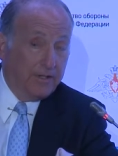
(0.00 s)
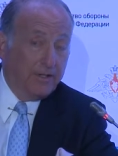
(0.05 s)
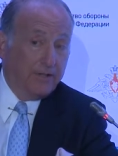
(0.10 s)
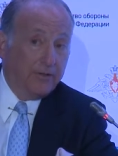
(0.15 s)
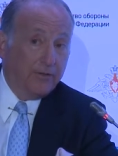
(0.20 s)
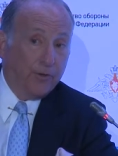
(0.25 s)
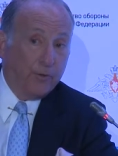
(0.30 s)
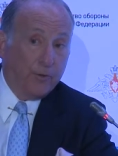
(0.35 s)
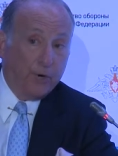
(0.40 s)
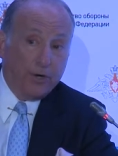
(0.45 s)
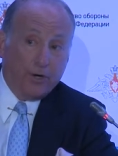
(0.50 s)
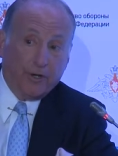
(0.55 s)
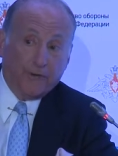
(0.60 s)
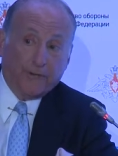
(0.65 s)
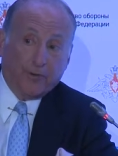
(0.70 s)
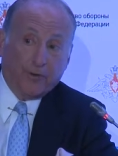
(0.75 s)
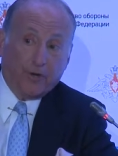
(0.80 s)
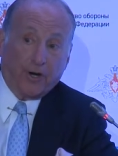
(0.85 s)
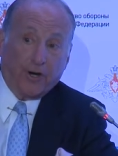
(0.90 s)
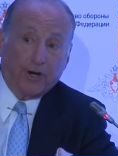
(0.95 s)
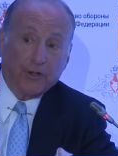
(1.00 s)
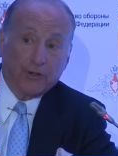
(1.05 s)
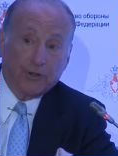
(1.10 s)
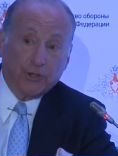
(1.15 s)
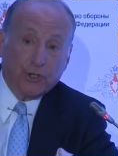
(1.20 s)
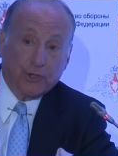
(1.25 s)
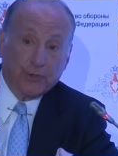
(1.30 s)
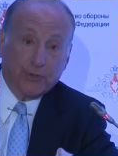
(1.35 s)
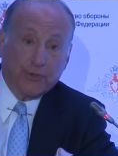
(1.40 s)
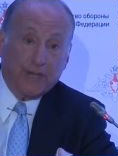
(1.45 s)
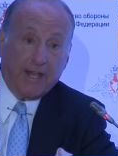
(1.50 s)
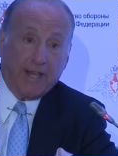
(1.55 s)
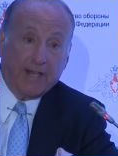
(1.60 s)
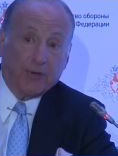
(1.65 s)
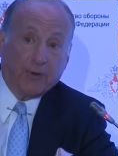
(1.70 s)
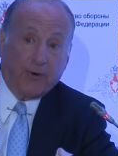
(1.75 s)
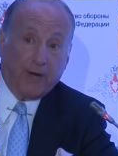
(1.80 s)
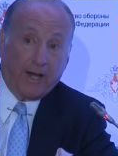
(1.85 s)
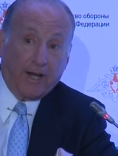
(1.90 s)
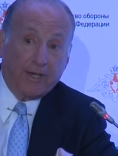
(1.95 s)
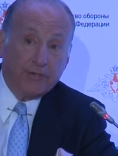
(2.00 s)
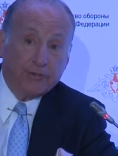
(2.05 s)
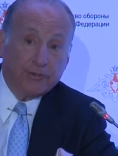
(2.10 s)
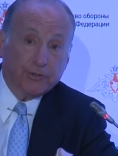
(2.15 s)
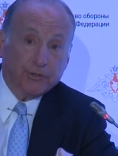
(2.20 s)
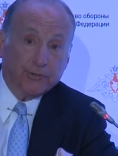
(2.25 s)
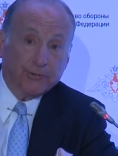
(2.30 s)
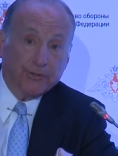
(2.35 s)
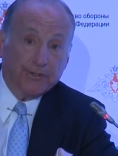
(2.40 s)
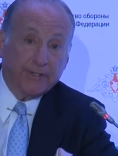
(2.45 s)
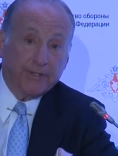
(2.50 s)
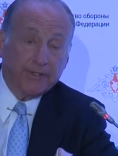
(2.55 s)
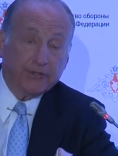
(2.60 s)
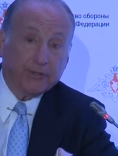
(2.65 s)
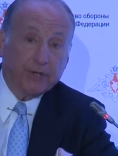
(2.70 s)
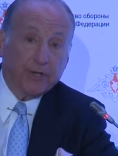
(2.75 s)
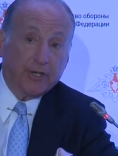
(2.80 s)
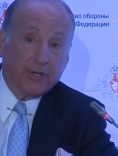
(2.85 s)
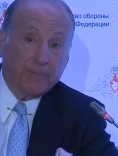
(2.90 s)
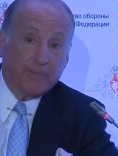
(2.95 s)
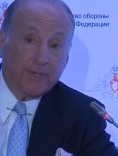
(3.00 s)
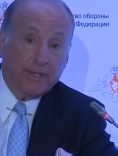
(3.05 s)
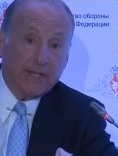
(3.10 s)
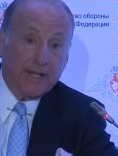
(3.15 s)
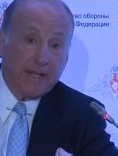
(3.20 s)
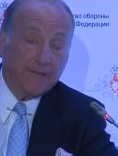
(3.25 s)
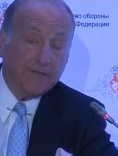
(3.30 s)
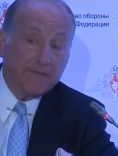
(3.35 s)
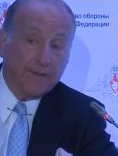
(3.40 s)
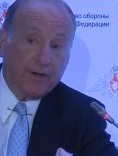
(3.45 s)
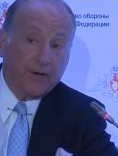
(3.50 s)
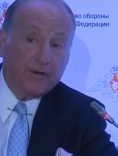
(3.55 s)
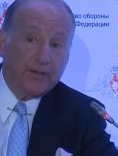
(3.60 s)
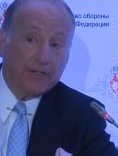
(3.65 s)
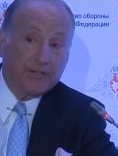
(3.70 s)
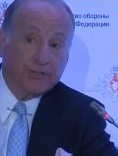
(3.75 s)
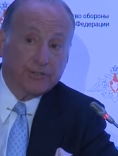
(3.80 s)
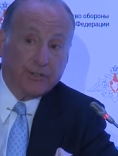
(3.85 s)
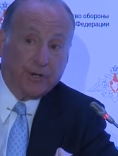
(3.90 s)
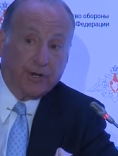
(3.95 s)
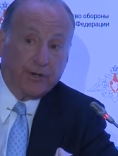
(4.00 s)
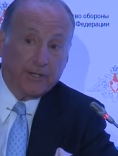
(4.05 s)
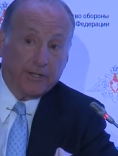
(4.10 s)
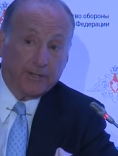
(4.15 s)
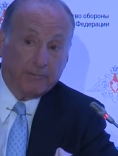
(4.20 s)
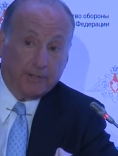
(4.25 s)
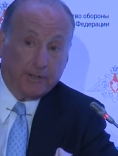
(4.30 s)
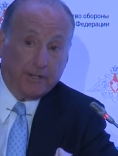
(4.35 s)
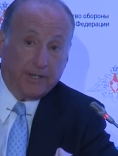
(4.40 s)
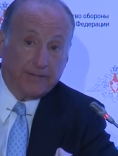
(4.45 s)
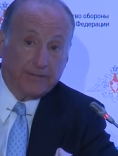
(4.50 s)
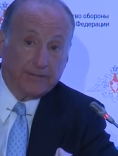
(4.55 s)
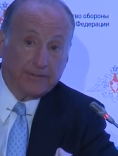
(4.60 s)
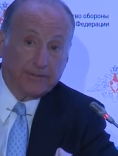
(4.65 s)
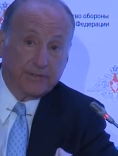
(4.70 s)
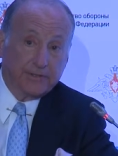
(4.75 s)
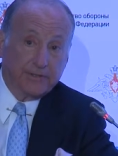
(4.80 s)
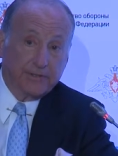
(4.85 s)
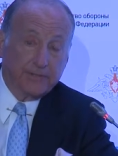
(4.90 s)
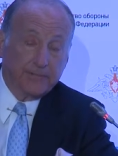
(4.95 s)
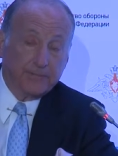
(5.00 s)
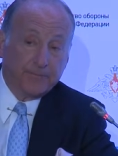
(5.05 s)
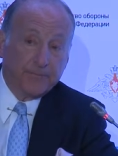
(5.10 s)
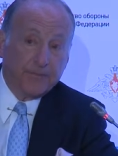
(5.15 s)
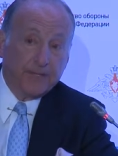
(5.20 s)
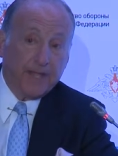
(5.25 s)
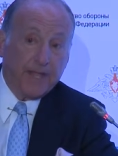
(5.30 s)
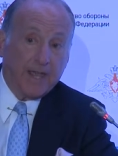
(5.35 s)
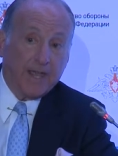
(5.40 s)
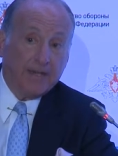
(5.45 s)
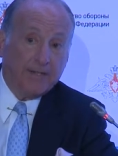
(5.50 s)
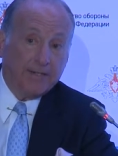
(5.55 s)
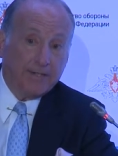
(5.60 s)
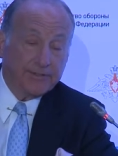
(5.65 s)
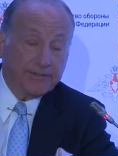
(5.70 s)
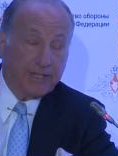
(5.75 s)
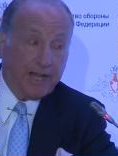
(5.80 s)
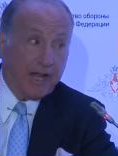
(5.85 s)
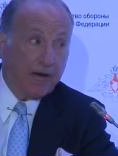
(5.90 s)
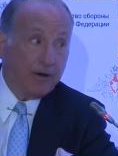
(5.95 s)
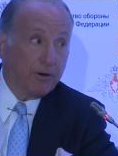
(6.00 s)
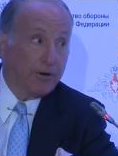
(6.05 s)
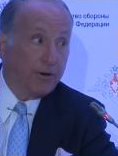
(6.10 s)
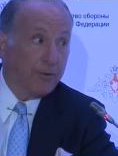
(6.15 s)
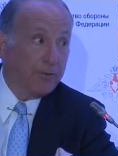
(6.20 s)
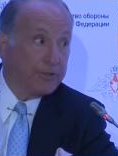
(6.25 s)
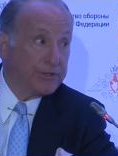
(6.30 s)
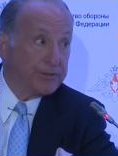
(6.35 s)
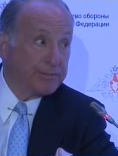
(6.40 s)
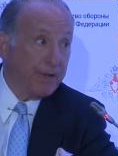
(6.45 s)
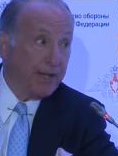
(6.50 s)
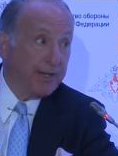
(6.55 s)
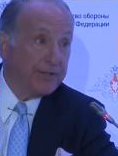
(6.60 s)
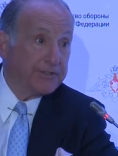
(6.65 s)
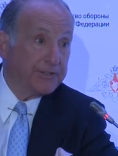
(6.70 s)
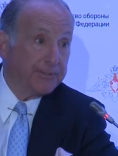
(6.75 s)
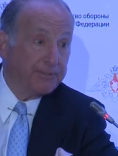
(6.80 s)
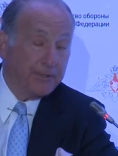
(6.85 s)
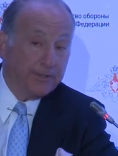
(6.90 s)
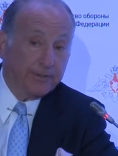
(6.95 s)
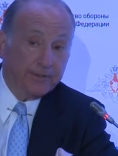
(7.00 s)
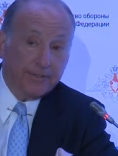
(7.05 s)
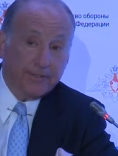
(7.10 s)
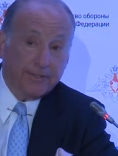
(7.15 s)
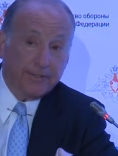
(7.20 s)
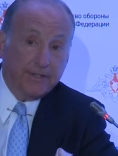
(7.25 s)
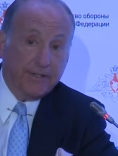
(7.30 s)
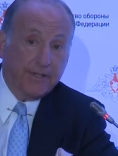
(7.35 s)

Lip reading: the world for our children and grandchildren is going to be a very sorry place. and it is our responsibility